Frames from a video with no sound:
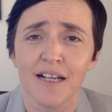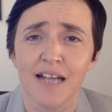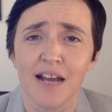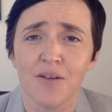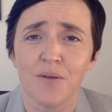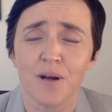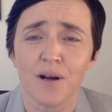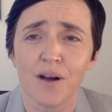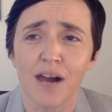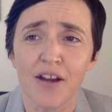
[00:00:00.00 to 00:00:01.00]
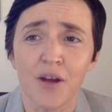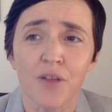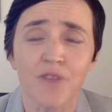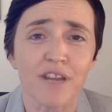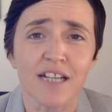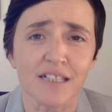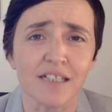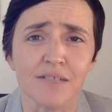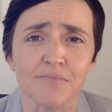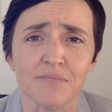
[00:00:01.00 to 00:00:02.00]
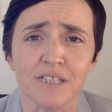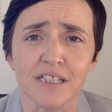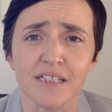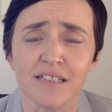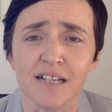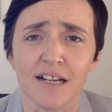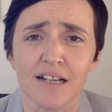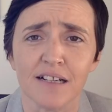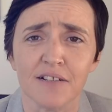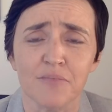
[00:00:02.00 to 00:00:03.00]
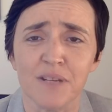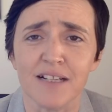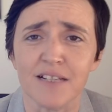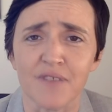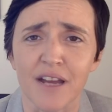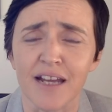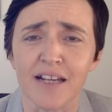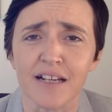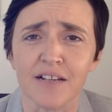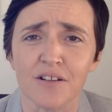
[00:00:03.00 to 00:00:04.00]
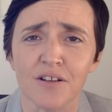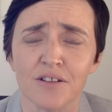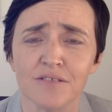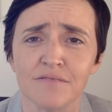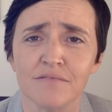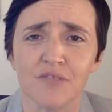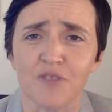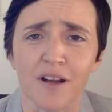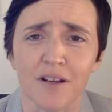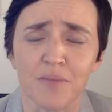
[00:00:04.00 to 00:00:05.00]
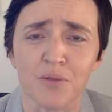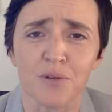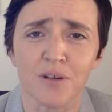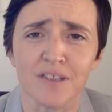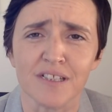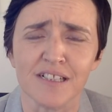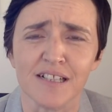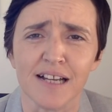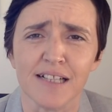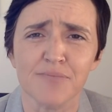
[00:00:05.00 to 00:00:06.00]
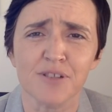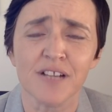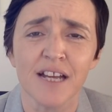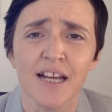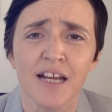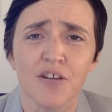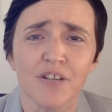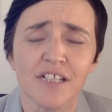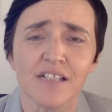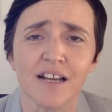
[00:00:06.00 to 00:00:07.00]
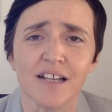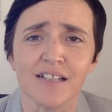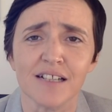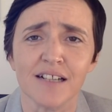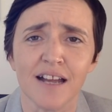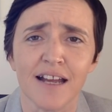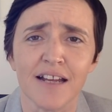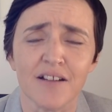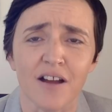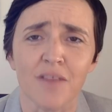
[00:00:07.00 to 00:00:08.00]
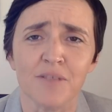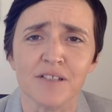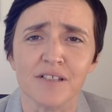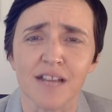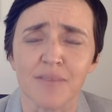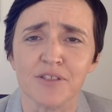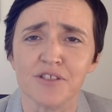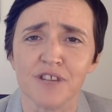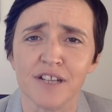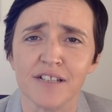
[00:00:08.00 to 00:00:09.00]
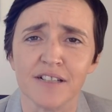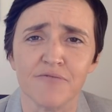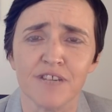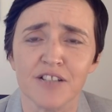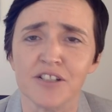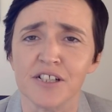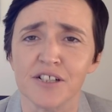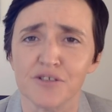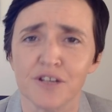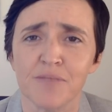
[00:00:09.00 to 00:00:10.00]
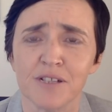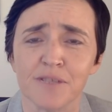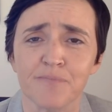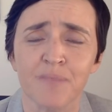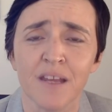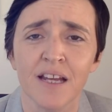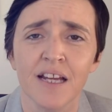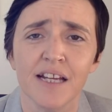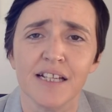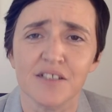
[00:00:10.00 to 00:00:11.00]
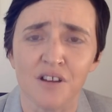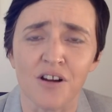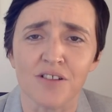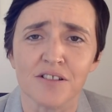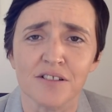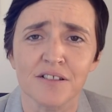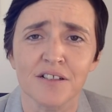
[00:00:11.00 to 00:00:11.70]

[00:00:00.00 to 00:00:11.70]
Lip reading: Now, I know that racism is a completely vague and undefinable word these days, but criticising a garment demonstrating religious extremism is not